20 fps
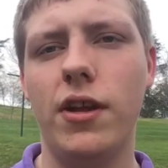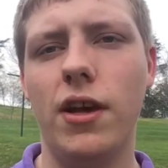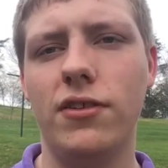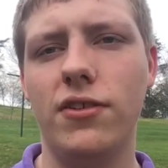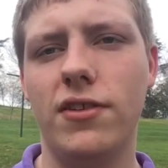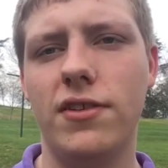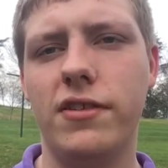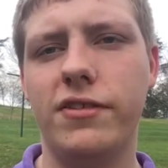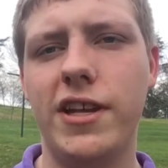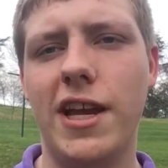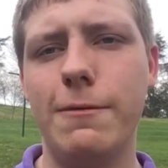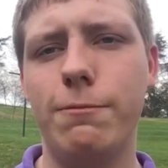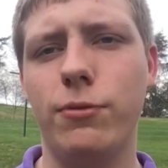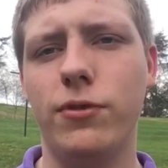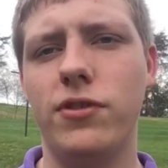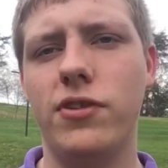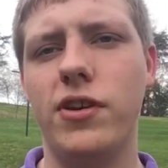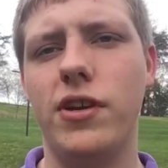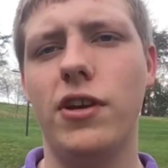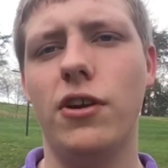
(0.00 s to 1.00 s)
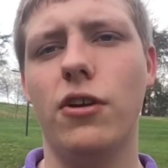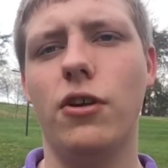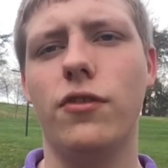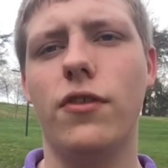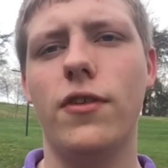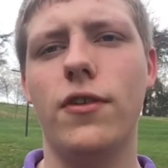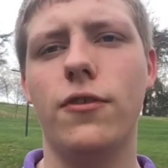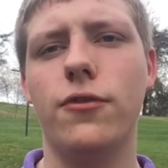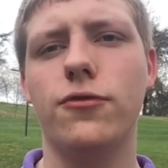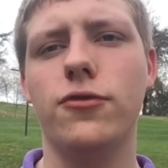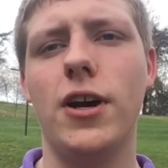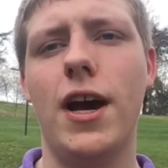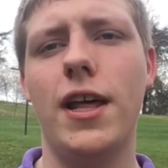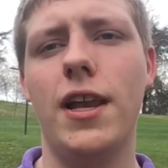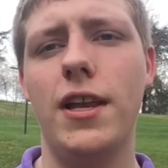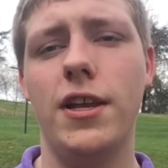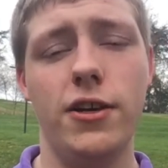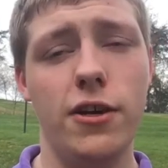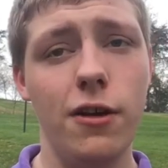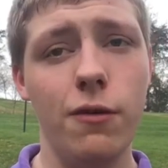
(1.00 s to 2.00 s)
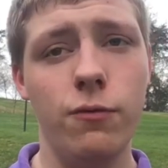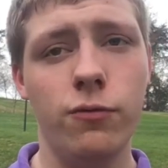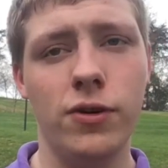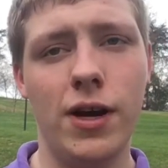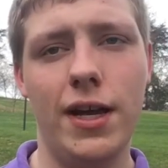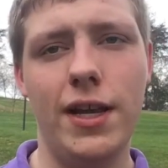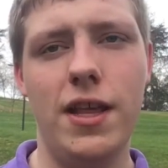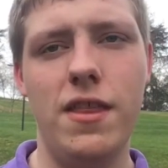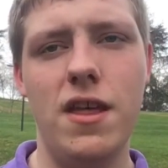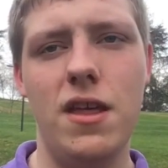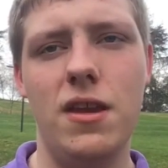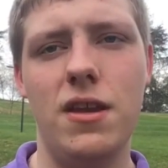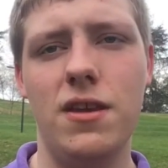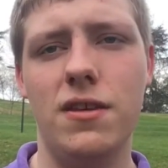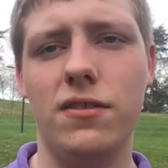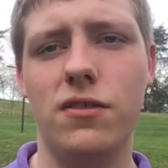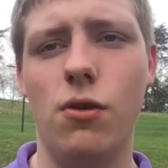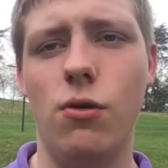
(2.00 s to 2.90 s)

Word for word: Dustin Staples here on this Friday, Good Friday that is.